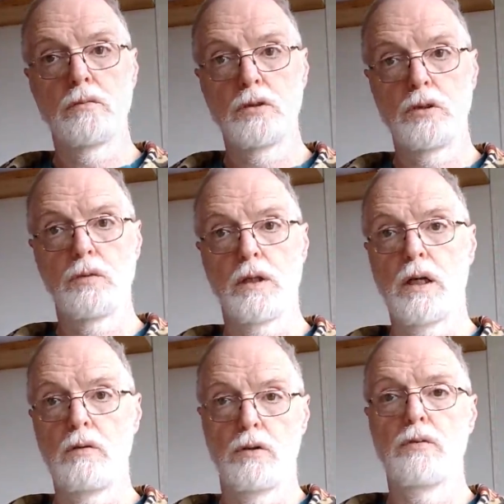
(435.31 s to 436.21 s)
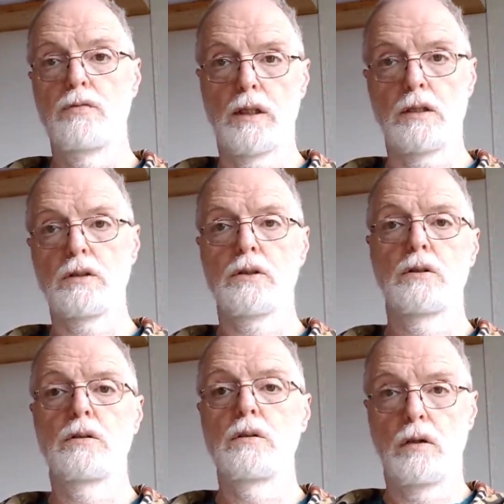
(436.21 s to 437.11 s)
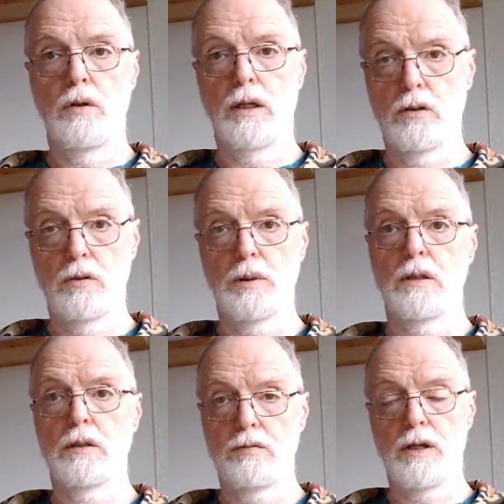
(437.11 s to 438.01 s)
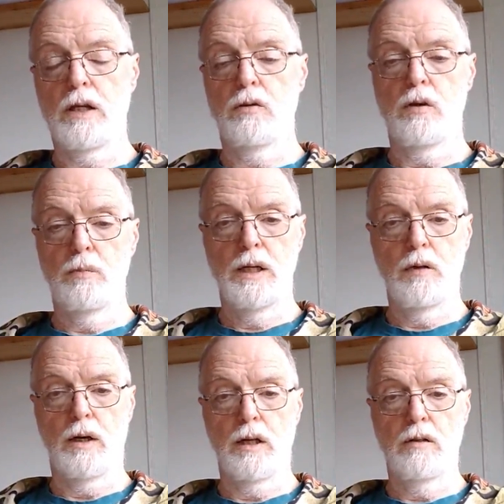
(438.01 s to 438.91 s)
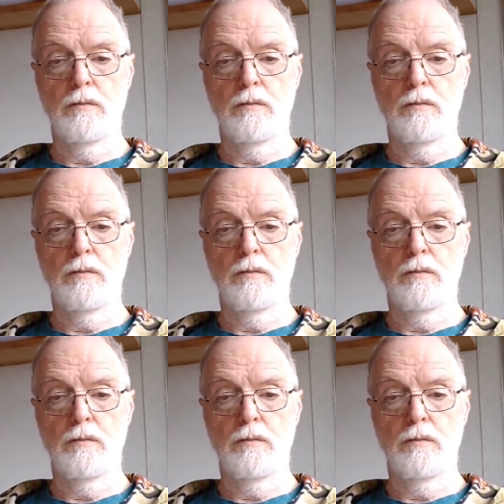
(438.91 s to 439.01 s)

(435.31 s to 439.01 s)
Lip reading: to recover the funds that went into building the factory to begin with.